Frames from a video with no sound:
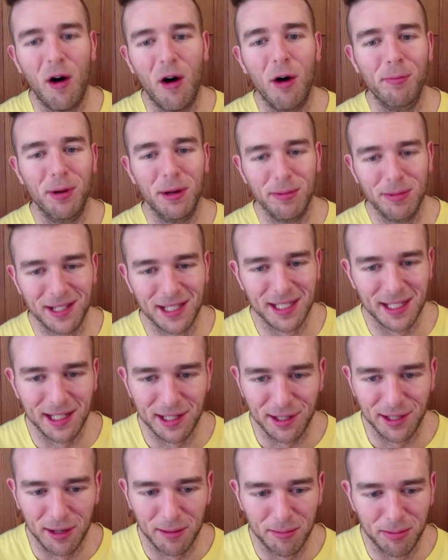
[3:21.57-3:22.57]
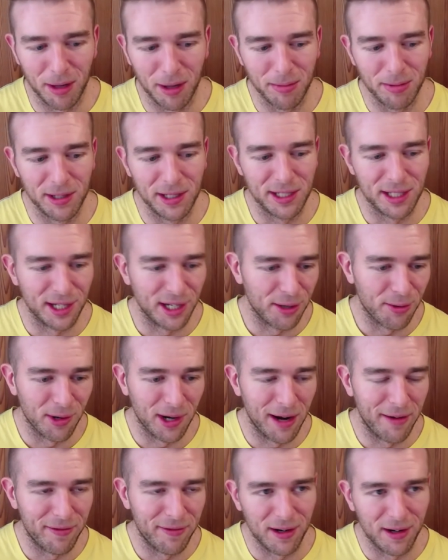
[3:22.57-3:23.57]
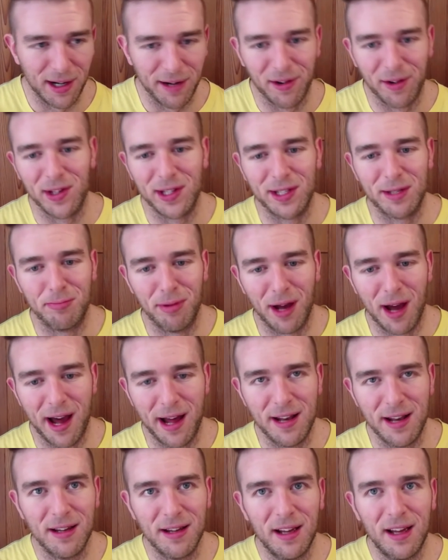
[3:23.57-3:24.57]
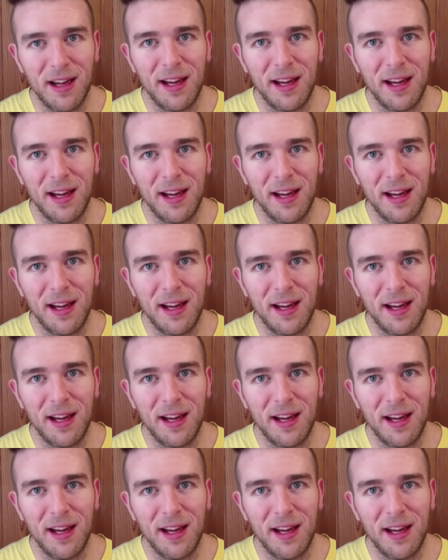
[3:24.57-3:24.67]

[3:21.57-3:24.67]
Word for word: All publicity is good publicity or whatever, even if it's bad.